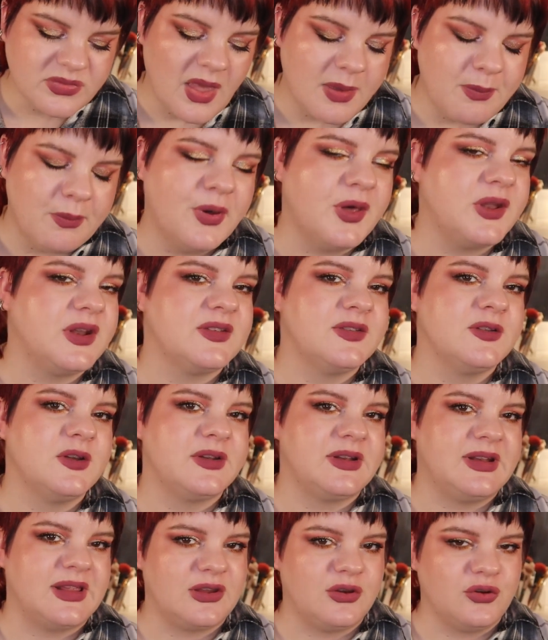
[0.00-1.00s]
But it's
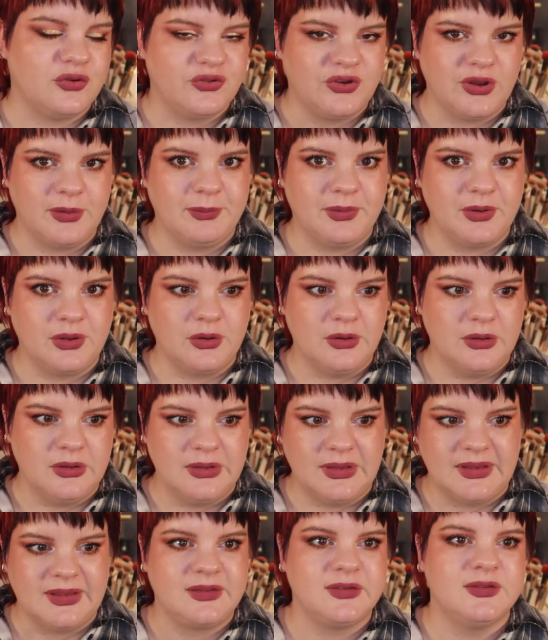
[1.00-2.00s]
not like your typical
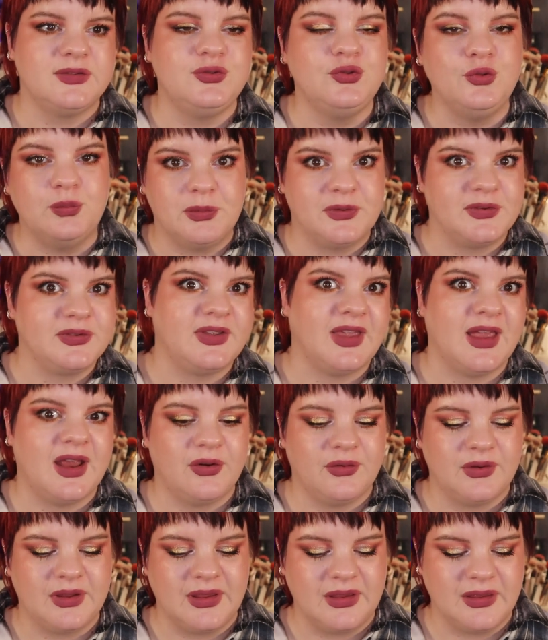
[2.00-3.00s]
like super
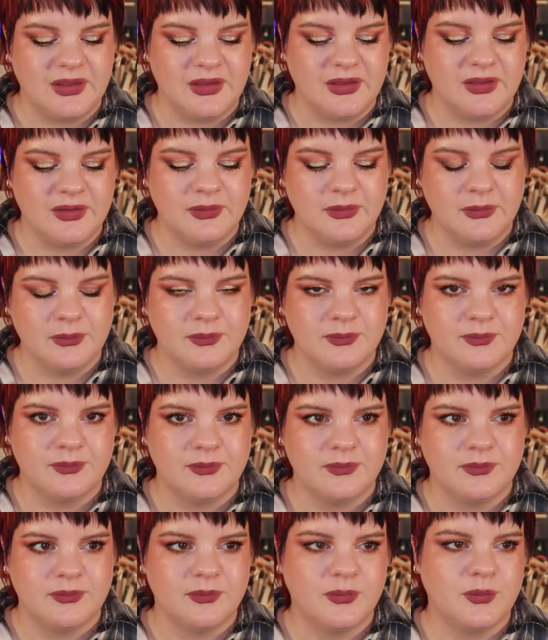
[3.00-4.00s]
scary,
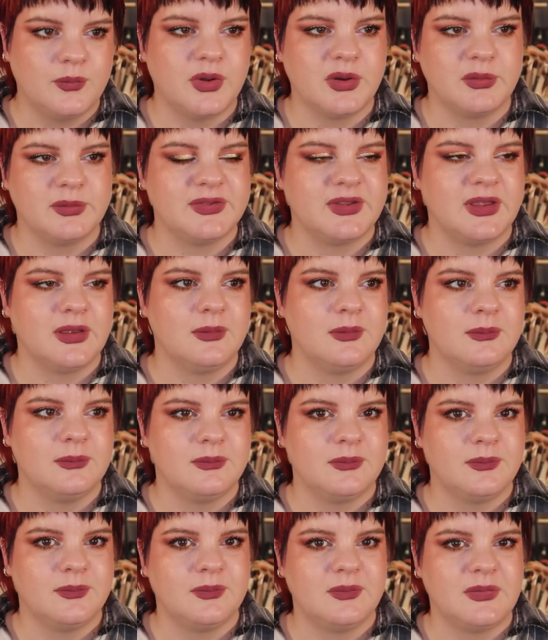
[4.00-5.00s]
what do we say?
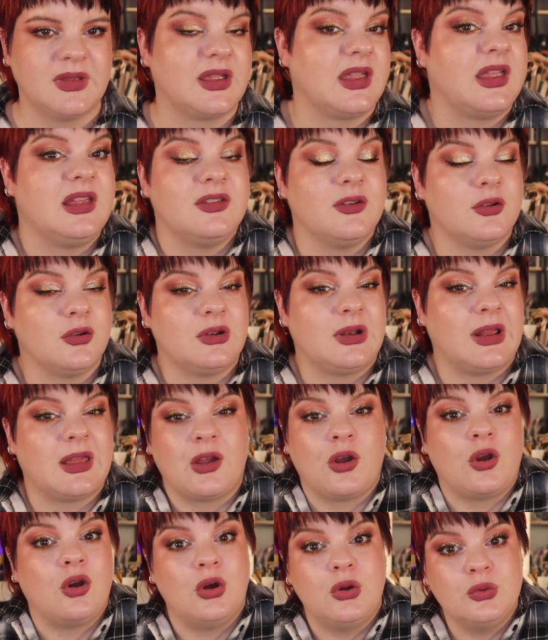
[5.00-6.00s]
Like it's not
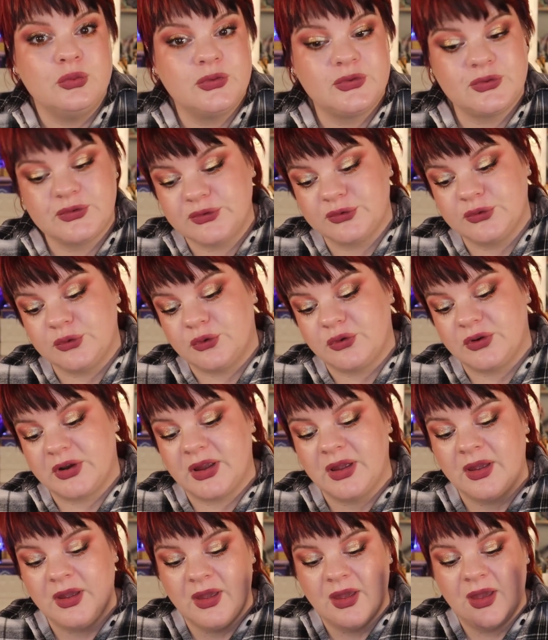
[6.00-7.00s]
like a ghost
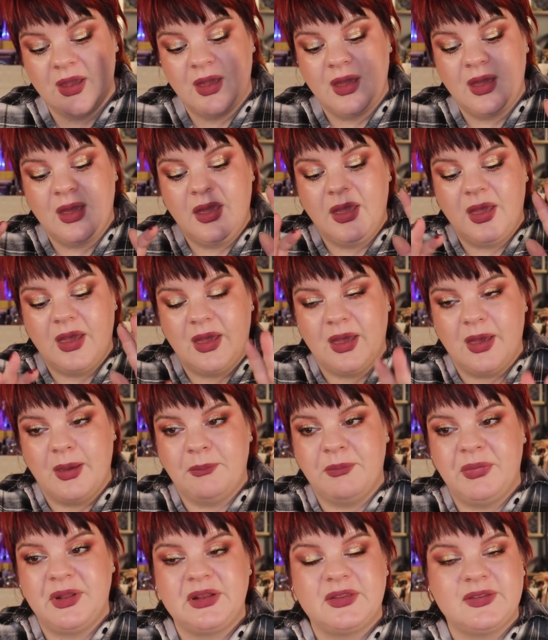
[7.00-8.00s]
story.
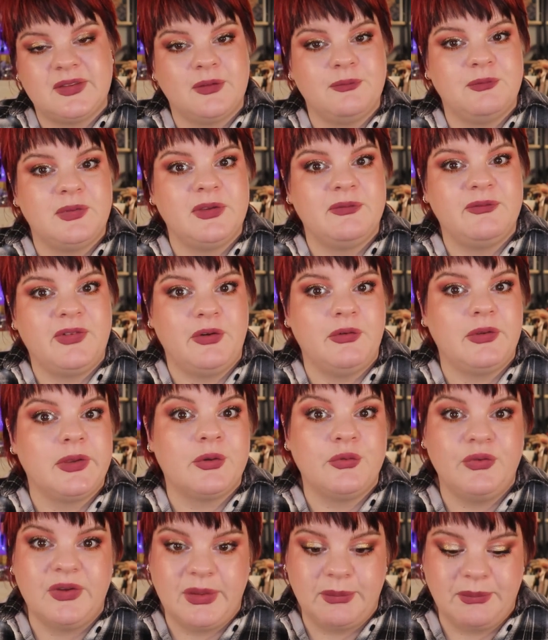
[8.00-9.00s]
But it's something very
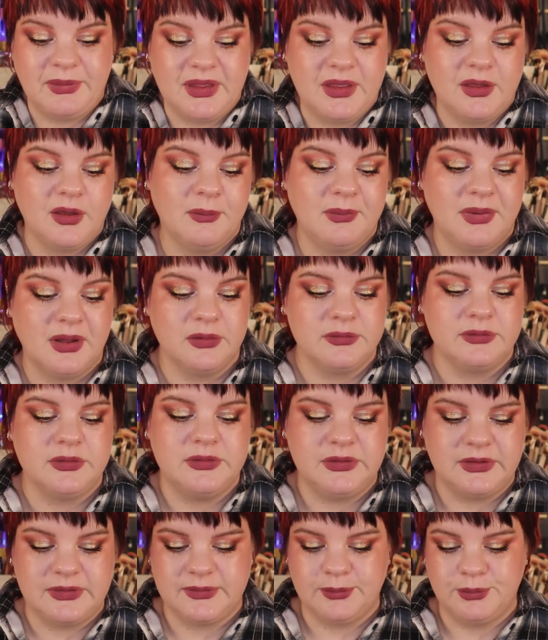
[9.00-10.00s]
creepy about
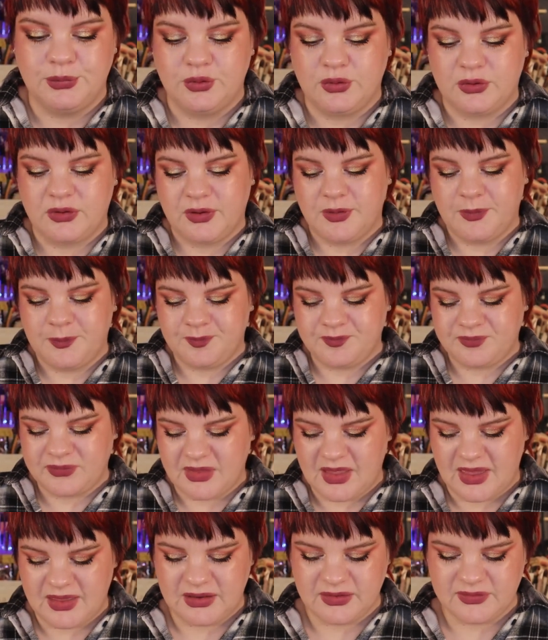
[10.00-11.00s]
this book.
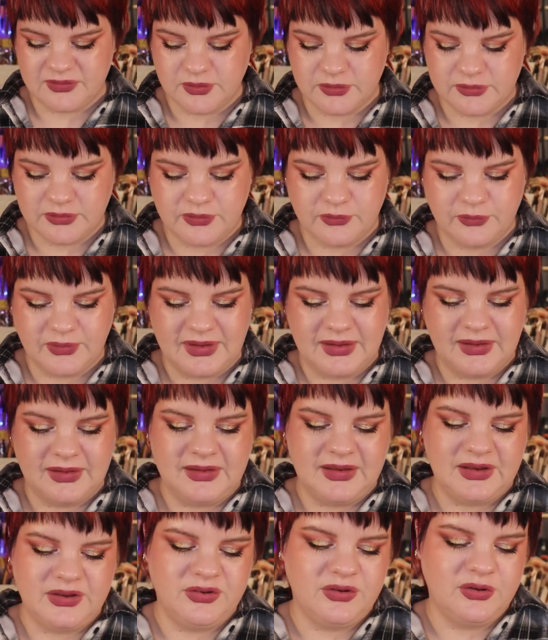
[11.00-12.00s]
And it's not really
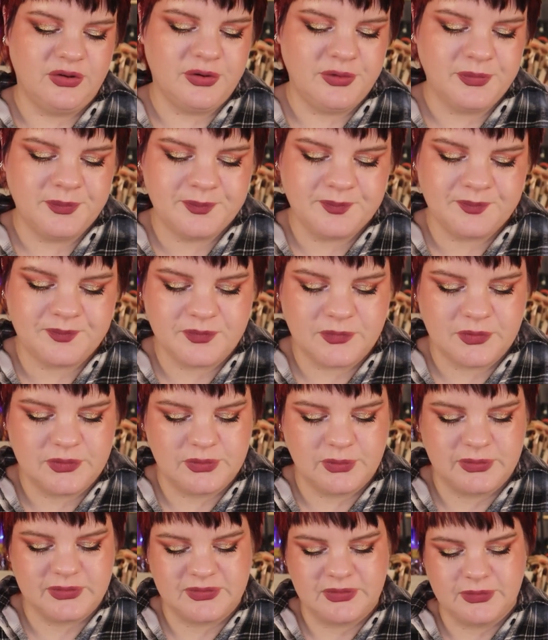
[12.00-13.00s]
linear,
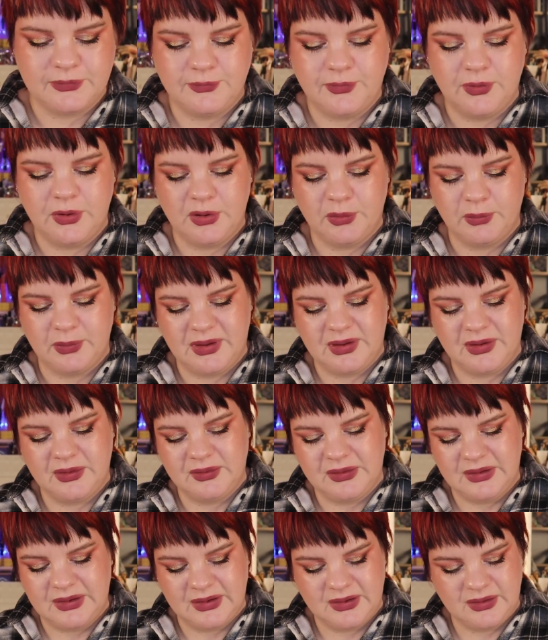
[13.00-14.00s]
so it's not
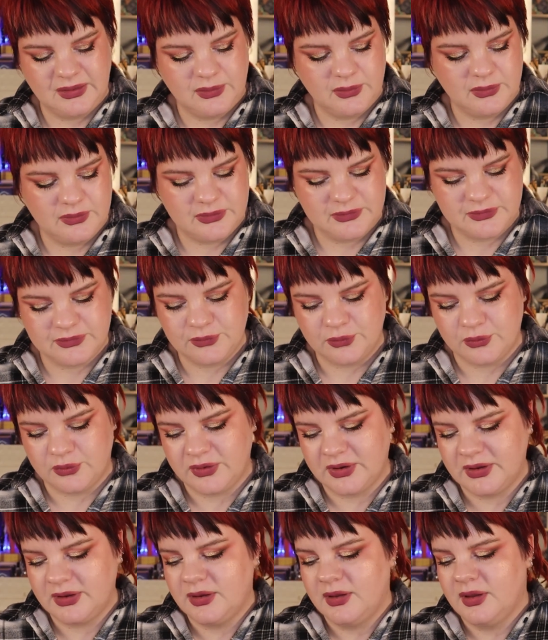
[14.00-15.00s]
following like the
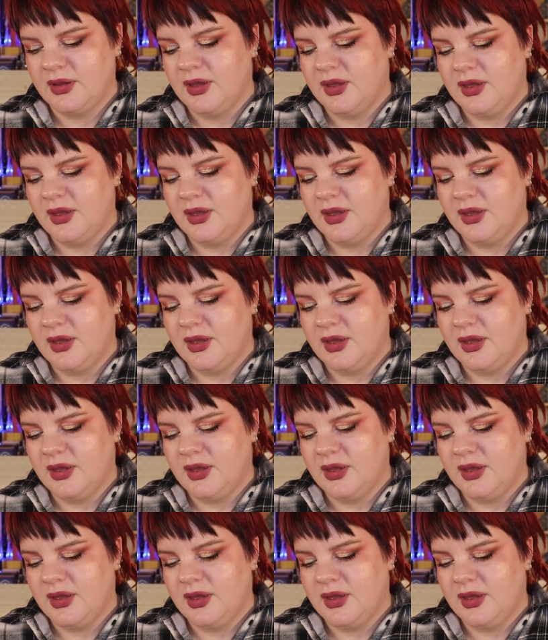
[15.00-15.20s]
story.